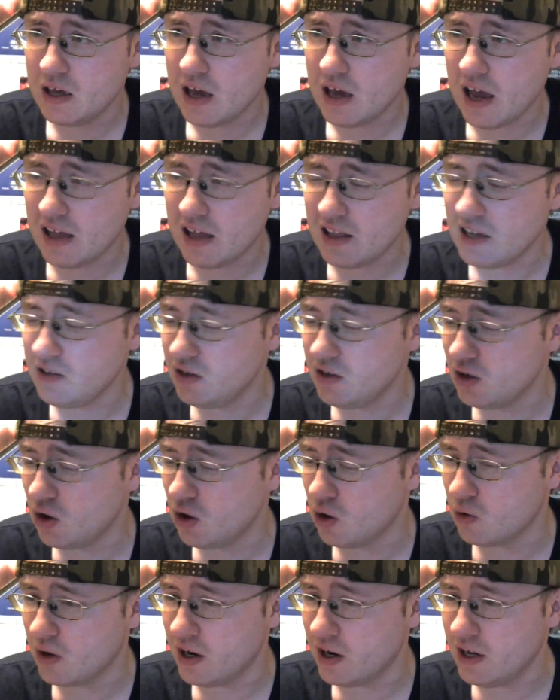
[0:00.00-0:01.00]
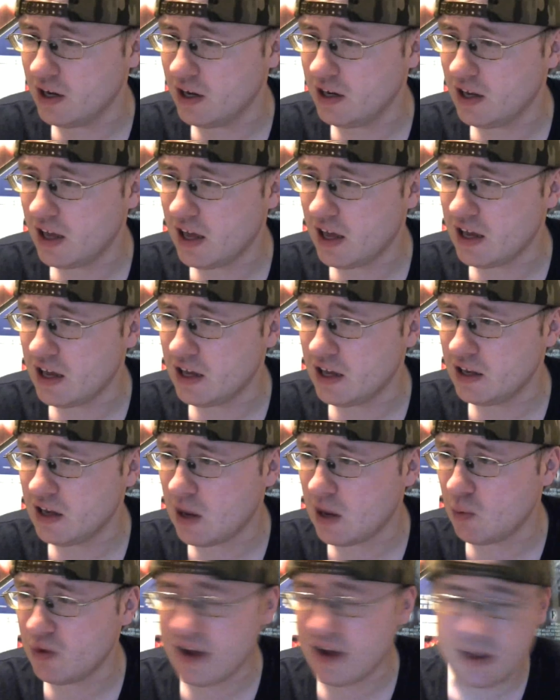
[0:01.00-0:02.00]
I liked it alright, and
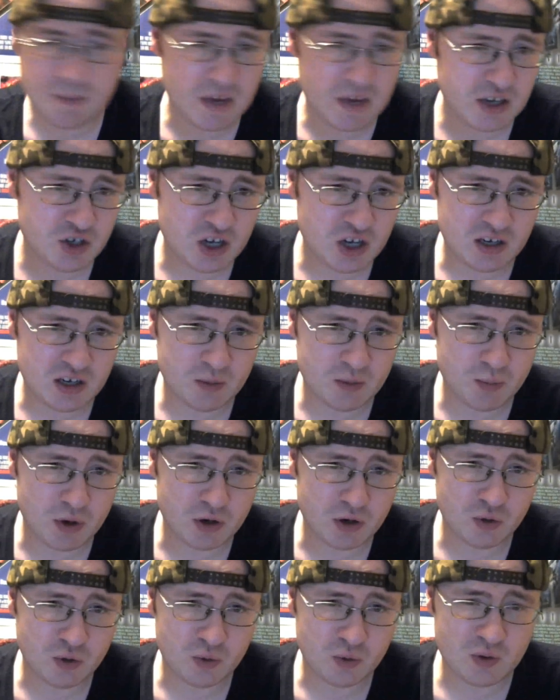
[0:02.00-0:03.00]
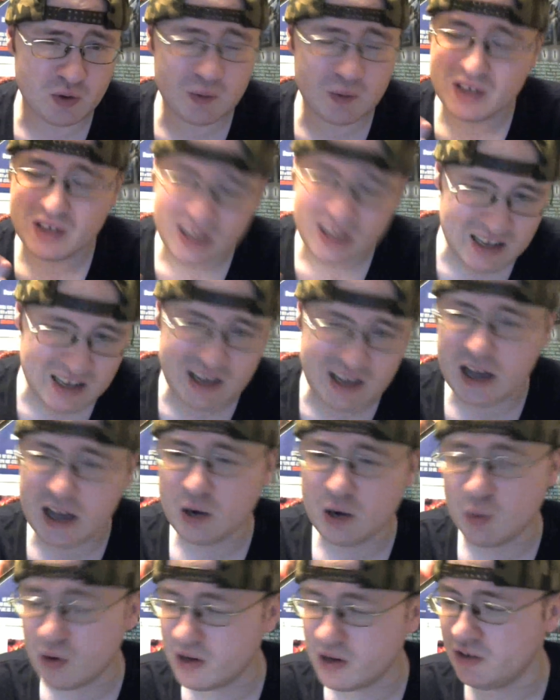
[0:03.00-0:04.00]
I wouldn't mind checking part 2 and 3, but again, I
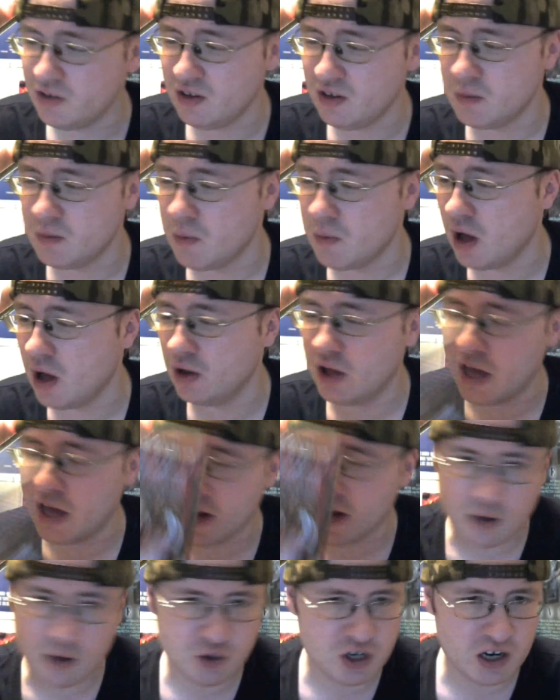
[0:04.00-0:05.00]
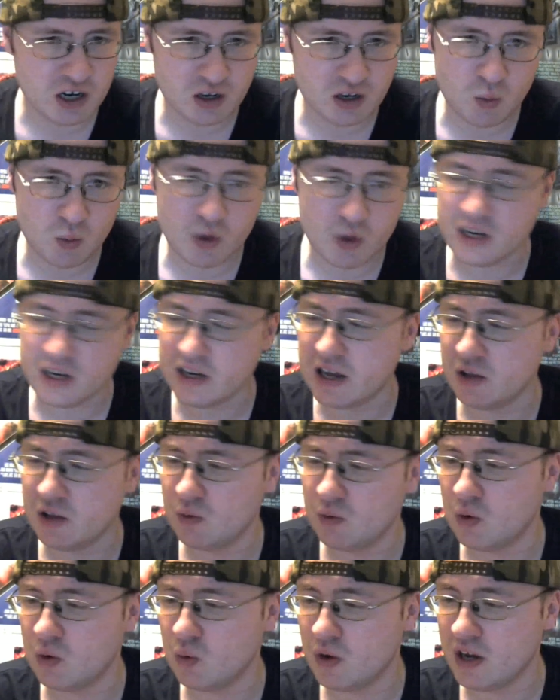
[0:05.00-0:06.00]
don't want to see them online. I'll check them one day down the
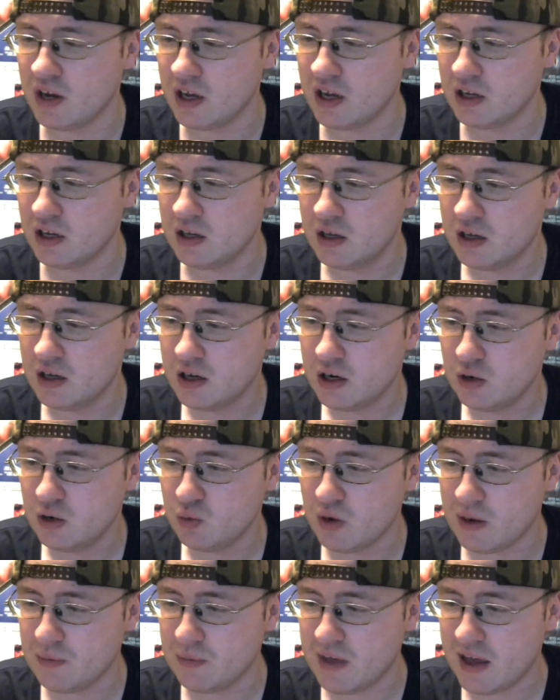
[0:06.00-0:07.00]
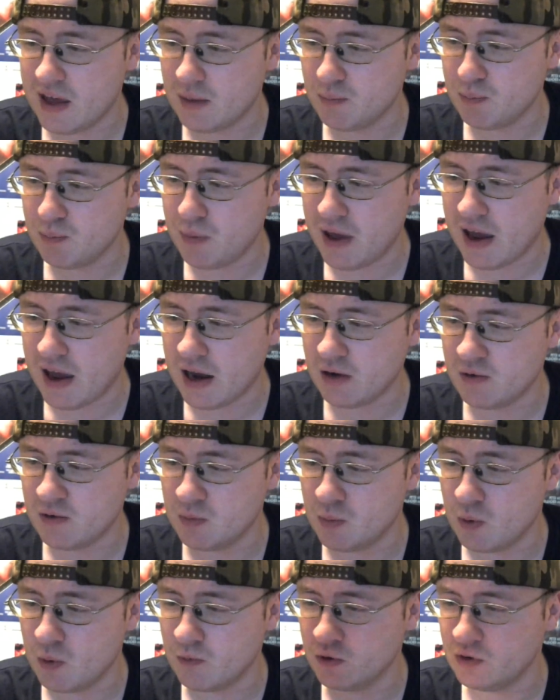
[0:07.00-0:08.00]
road when I grab that pack
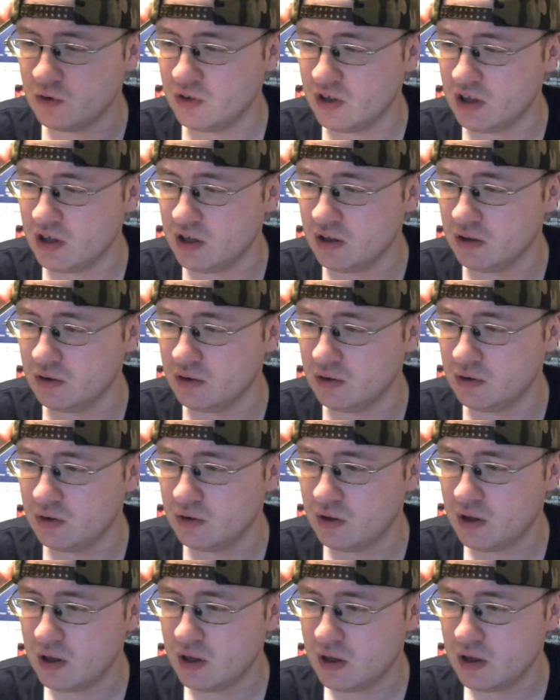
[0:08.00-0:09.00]
from overseas.